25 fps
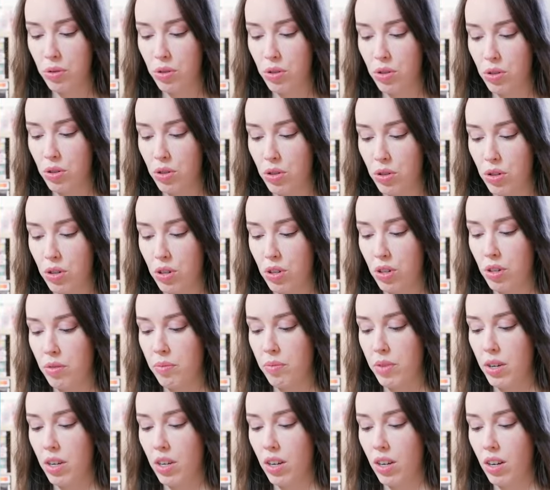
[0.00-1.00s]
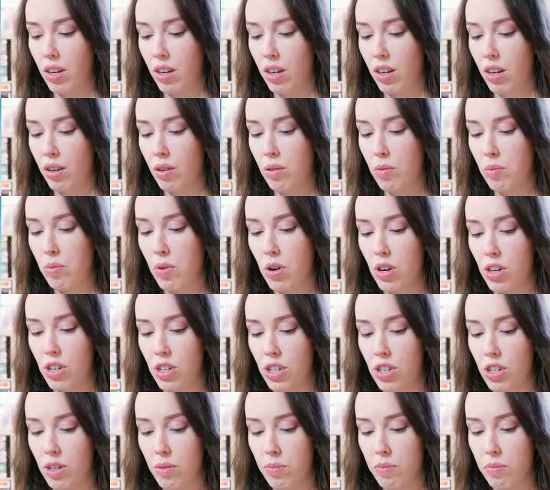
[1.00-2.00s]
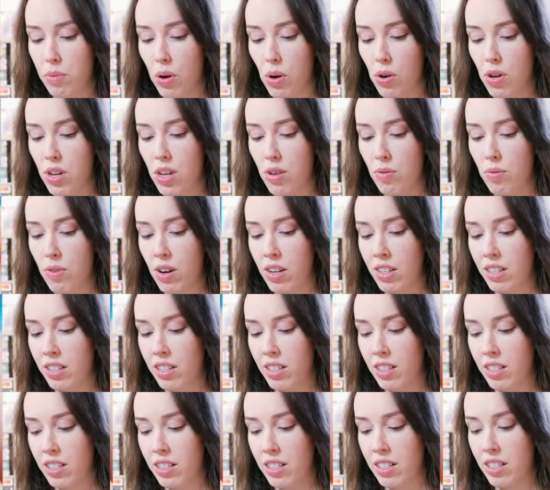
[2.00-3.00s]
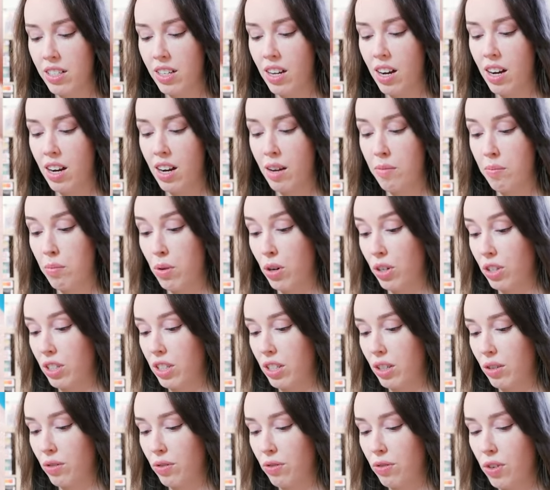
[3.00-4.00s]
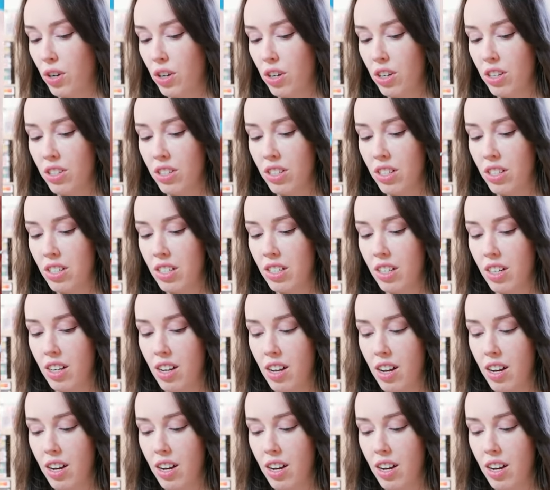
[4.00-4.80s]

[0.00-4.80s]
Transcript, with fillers: to watch PokeRoz's unboxing first.